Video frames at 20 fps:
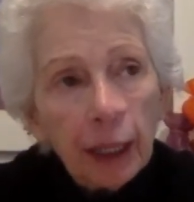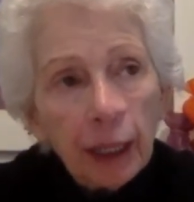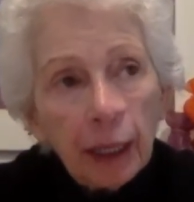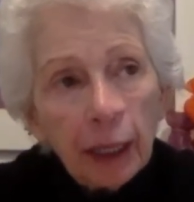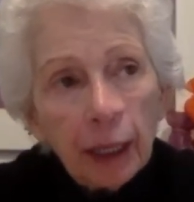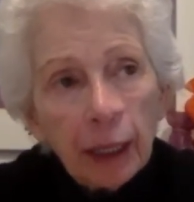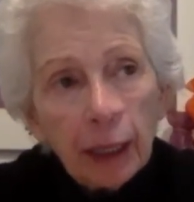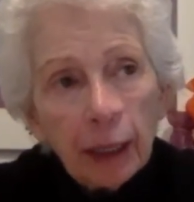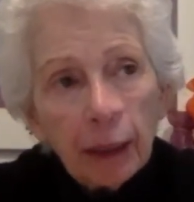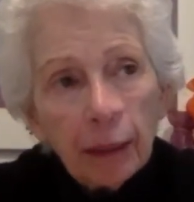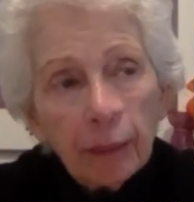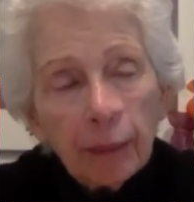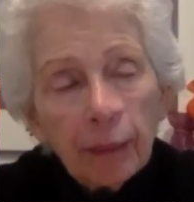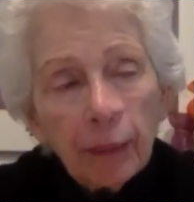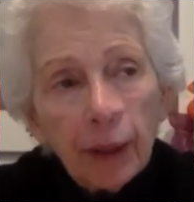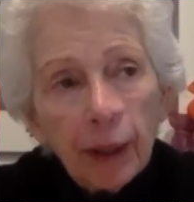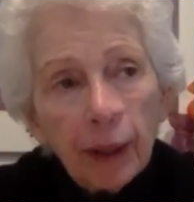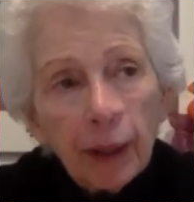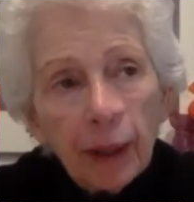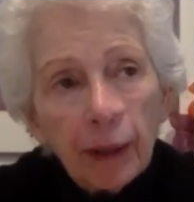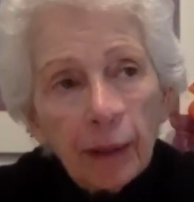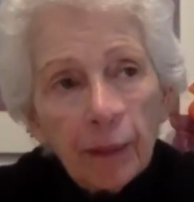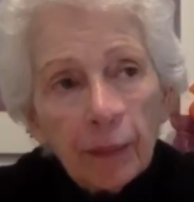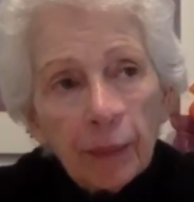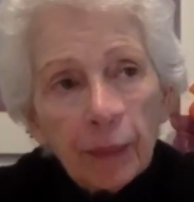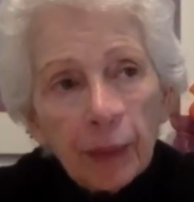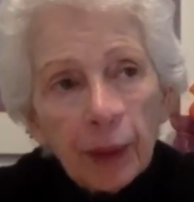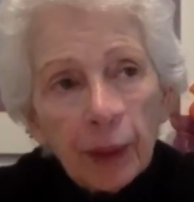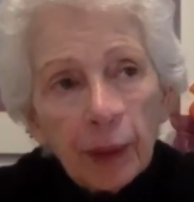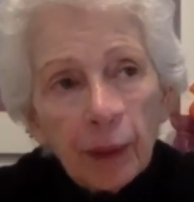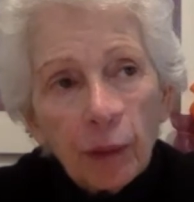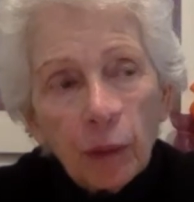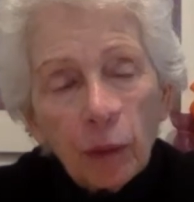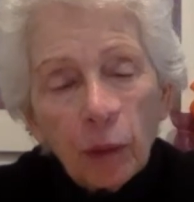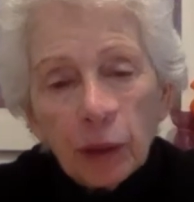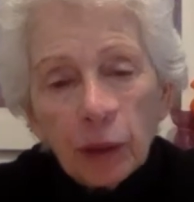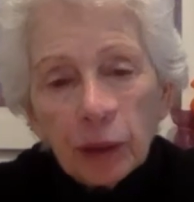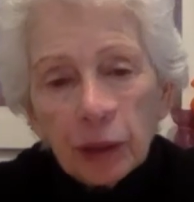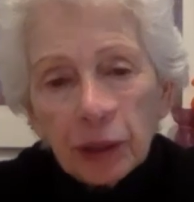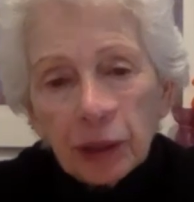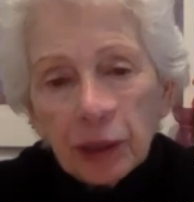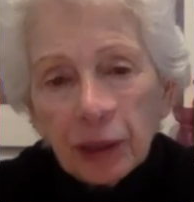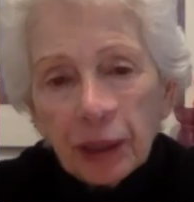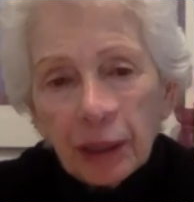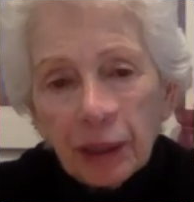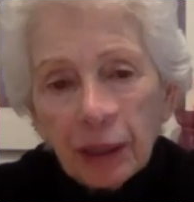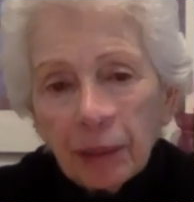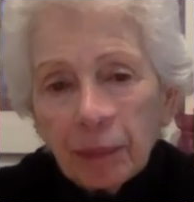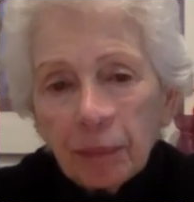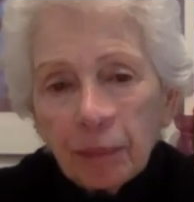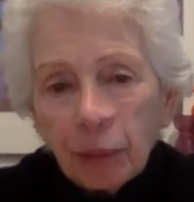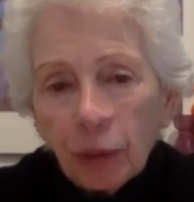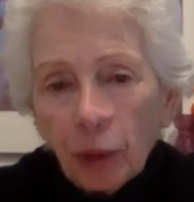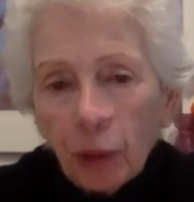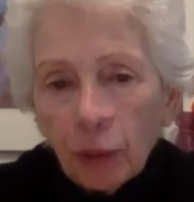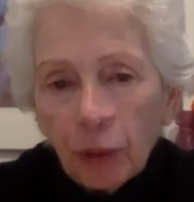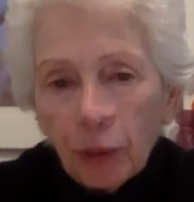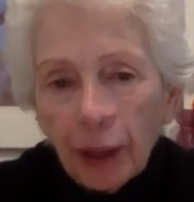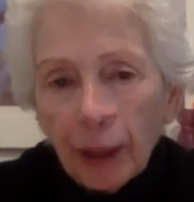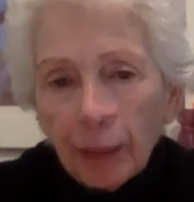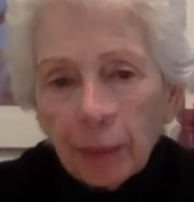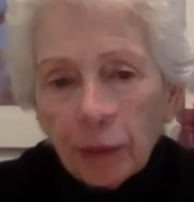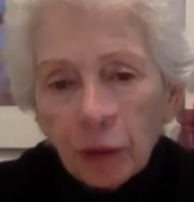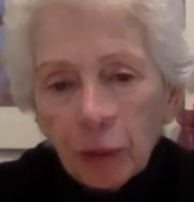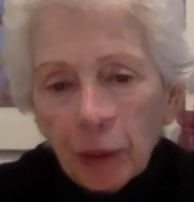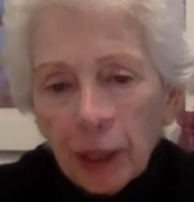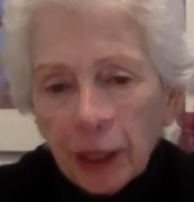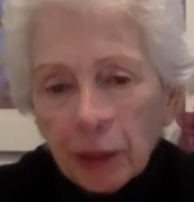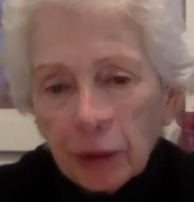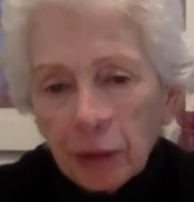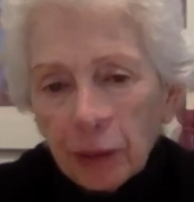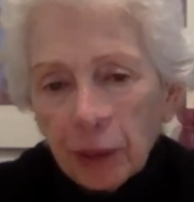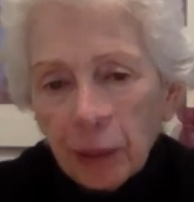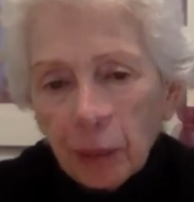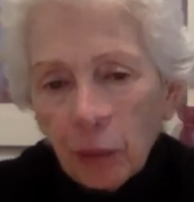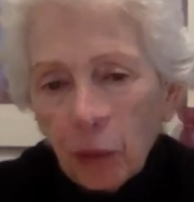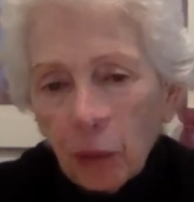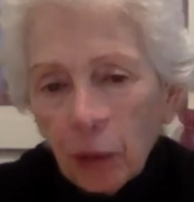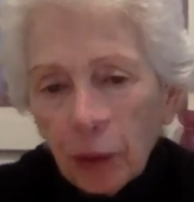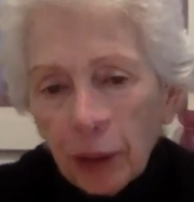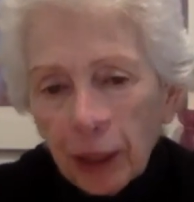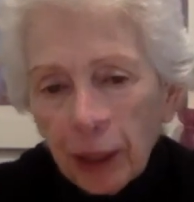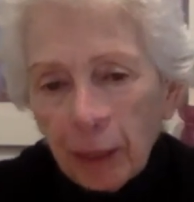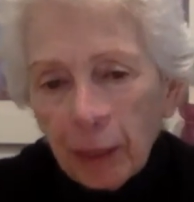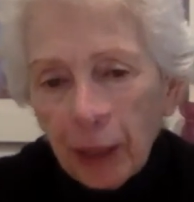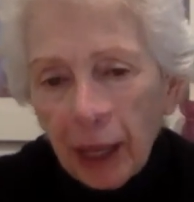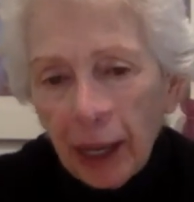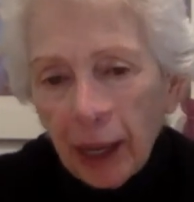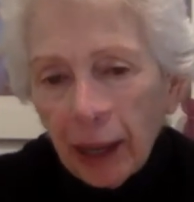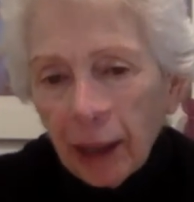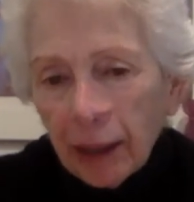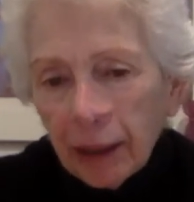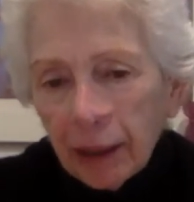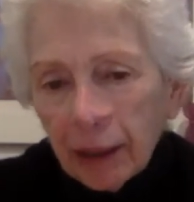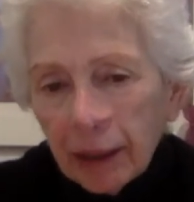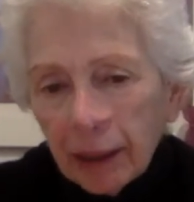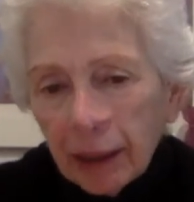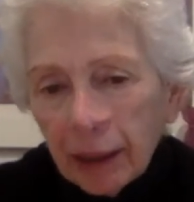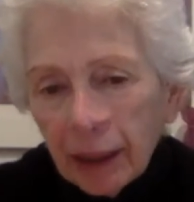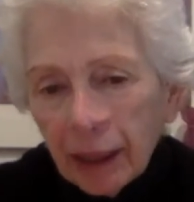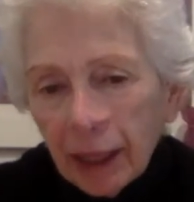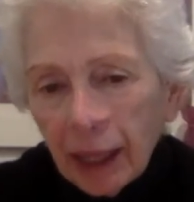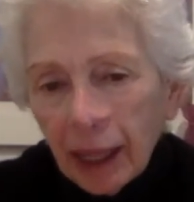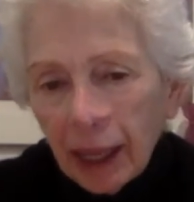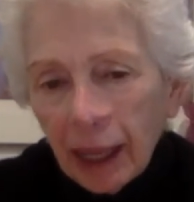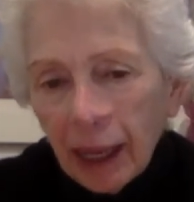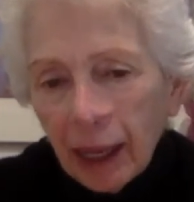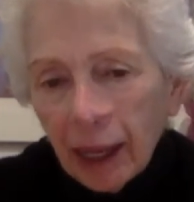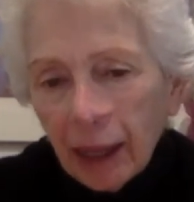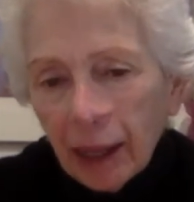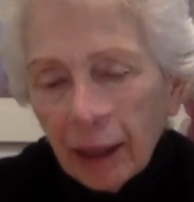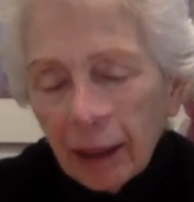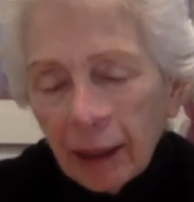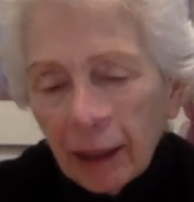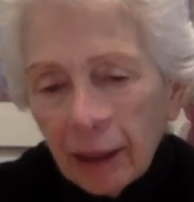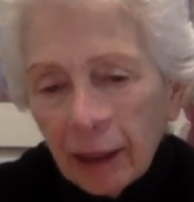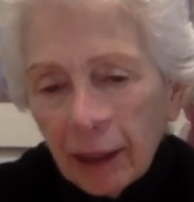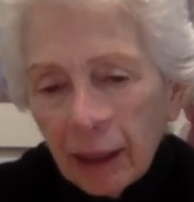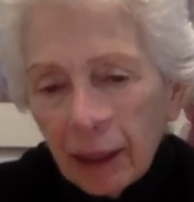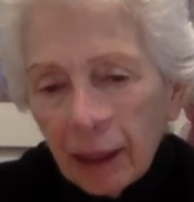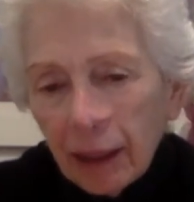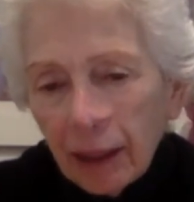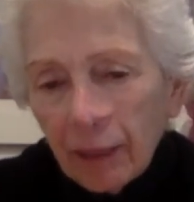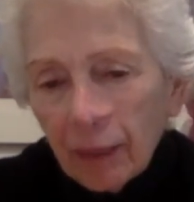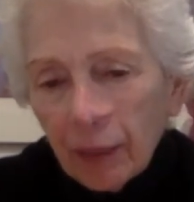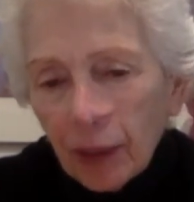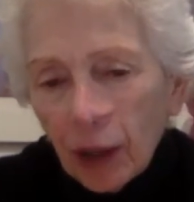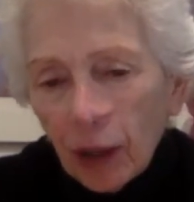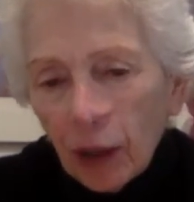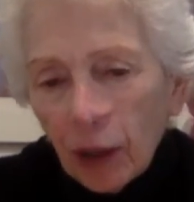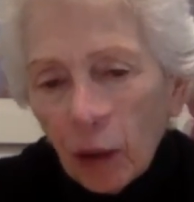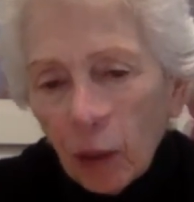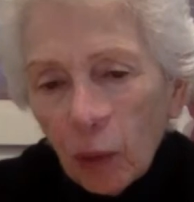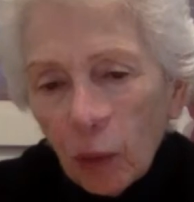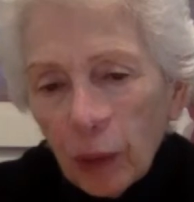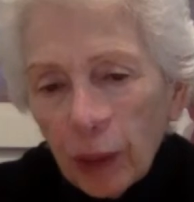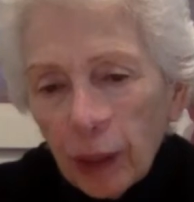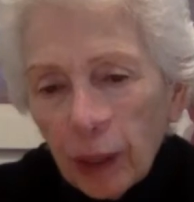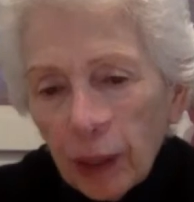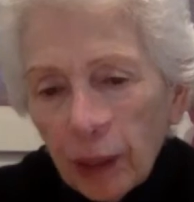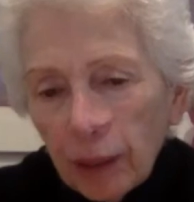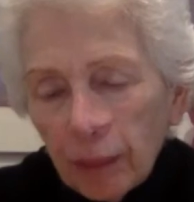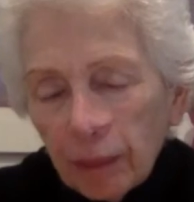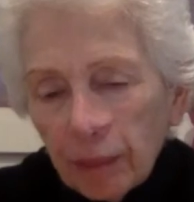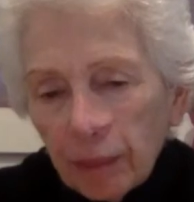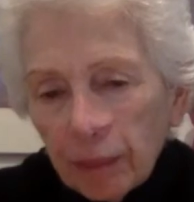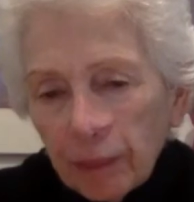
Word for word: um, was the program director and morning man. And we